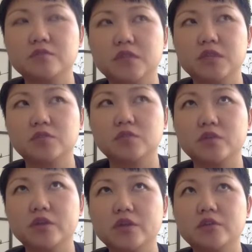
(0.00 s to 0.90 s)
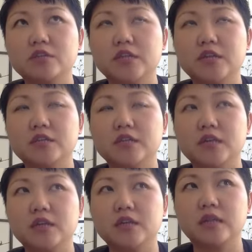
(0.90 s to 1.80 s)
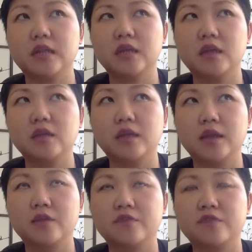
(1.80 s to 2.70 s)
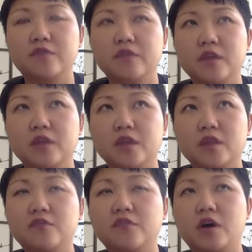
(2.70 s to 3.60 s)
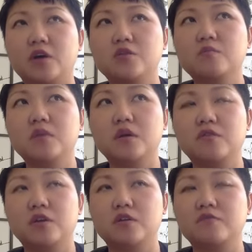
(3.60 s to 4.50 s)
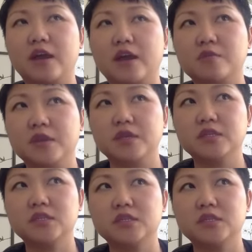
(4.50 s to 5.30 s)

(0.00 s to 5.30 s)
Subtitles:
Because when we're in our day-to-day life, the volume of our environment